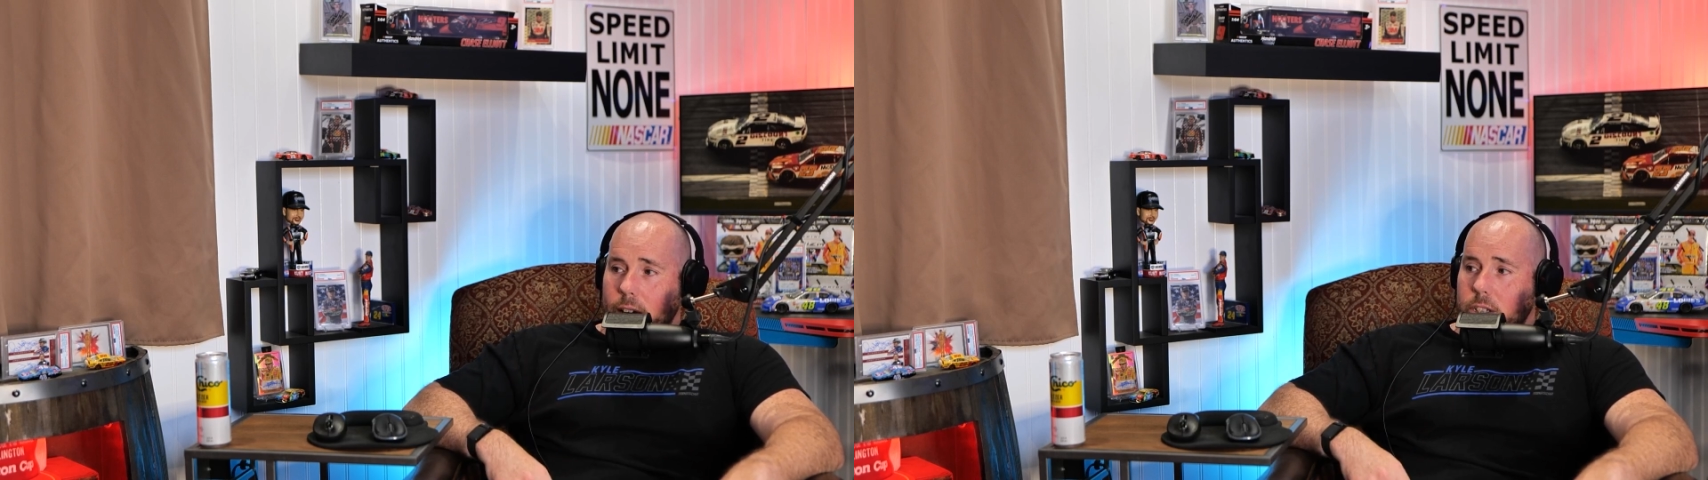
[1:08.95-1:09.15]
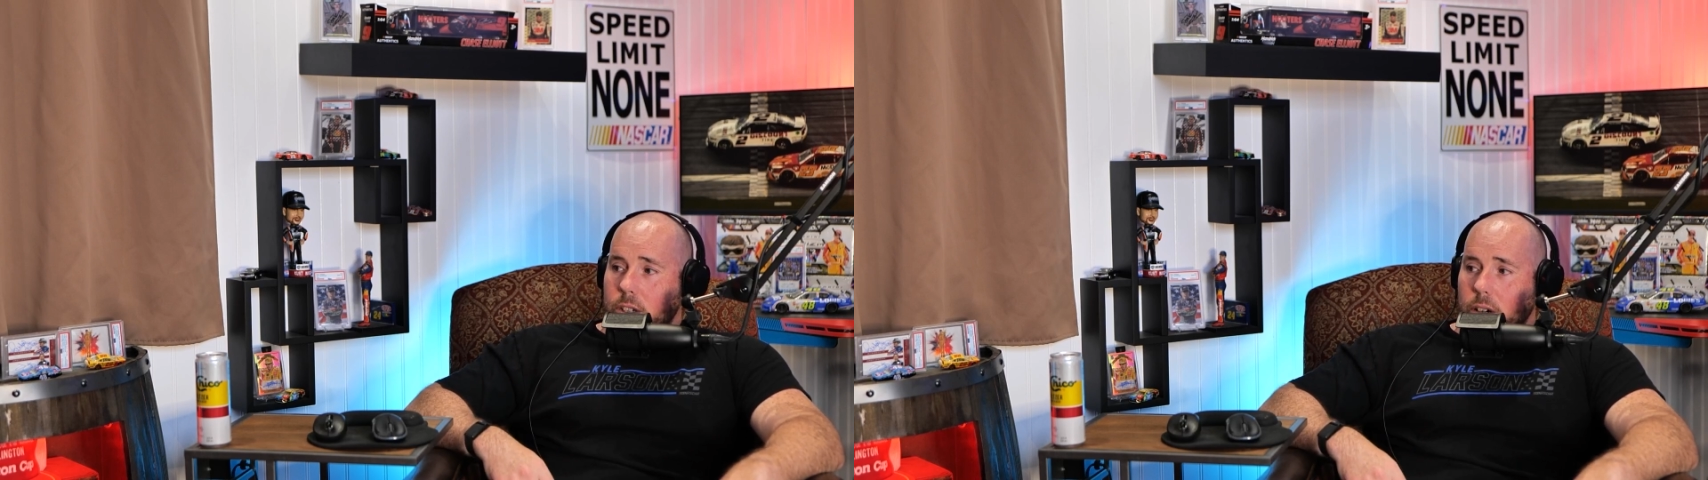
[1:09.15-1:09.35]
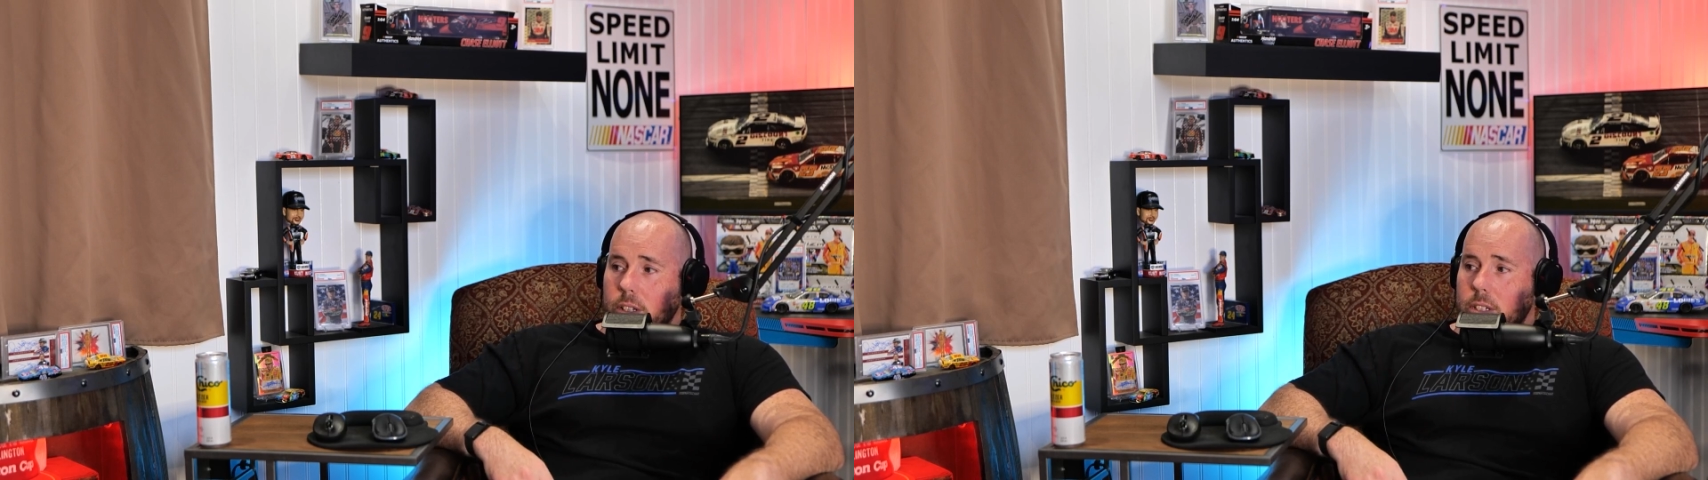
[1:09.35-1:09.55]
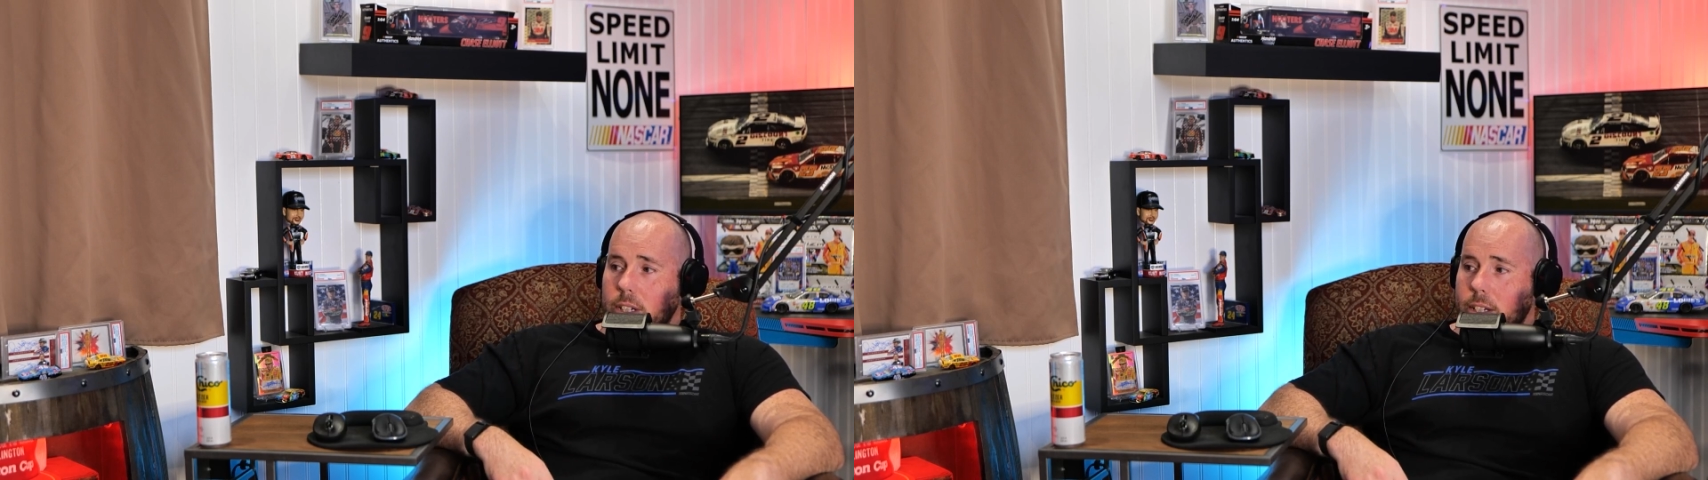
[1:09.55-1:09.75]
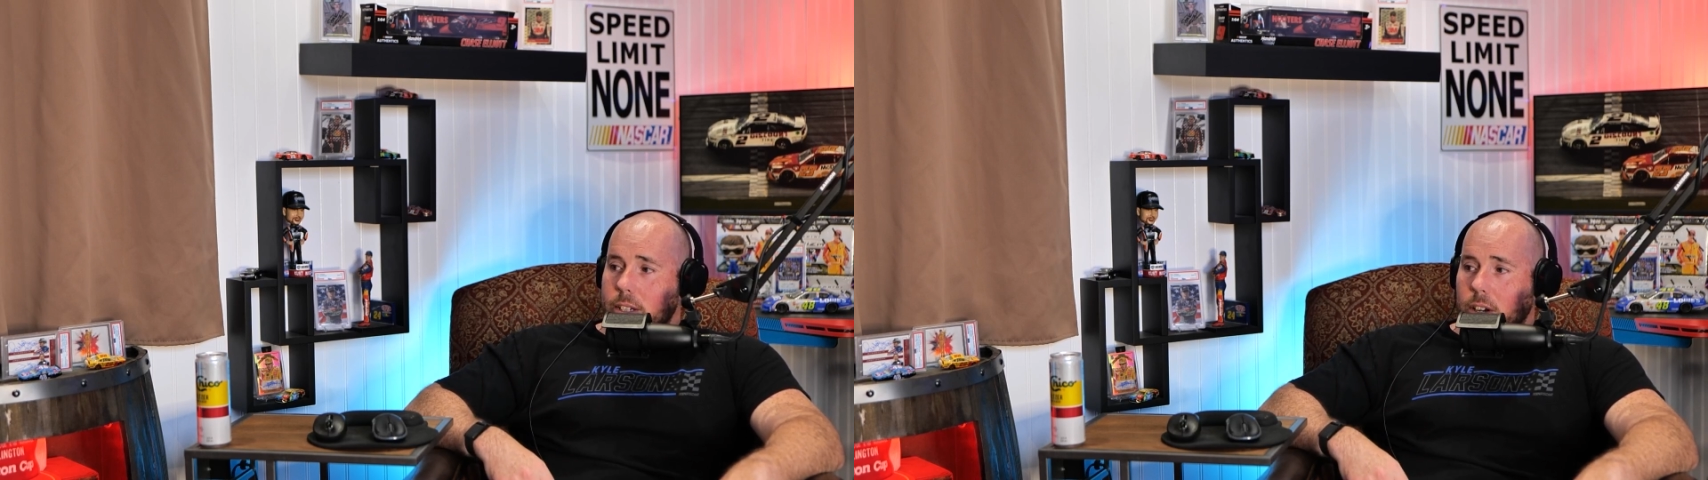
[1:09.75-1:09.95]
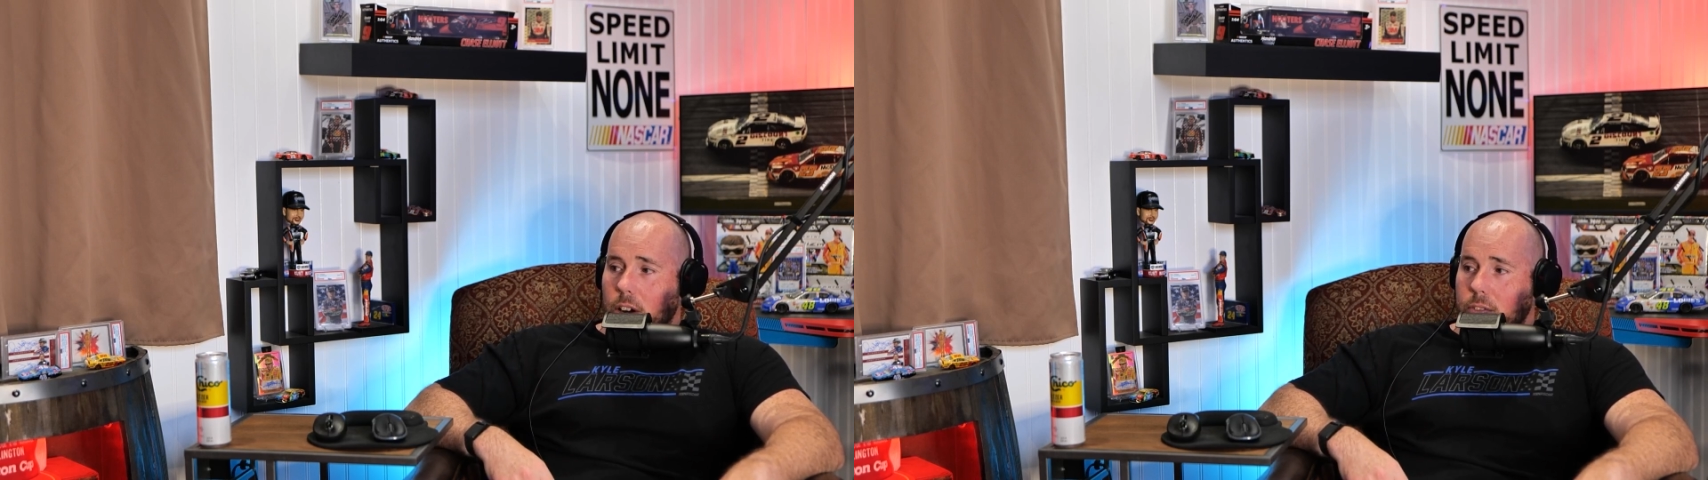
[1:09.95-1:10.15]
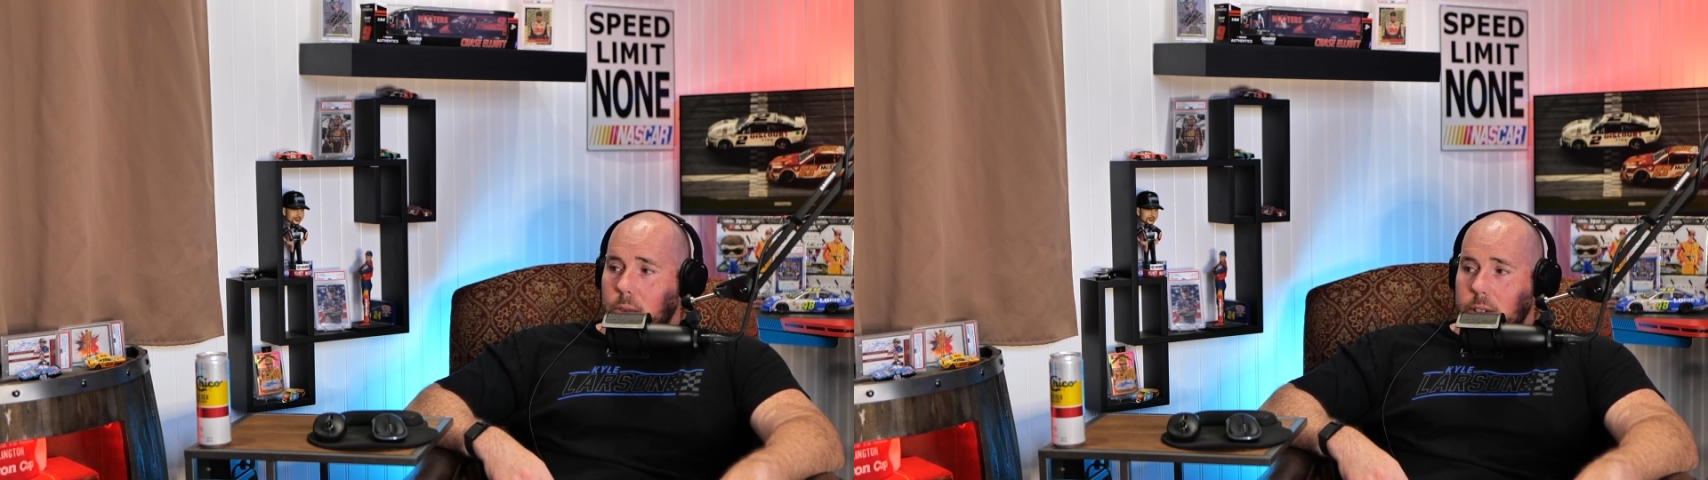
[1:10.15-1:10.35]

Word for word: of starting the season off with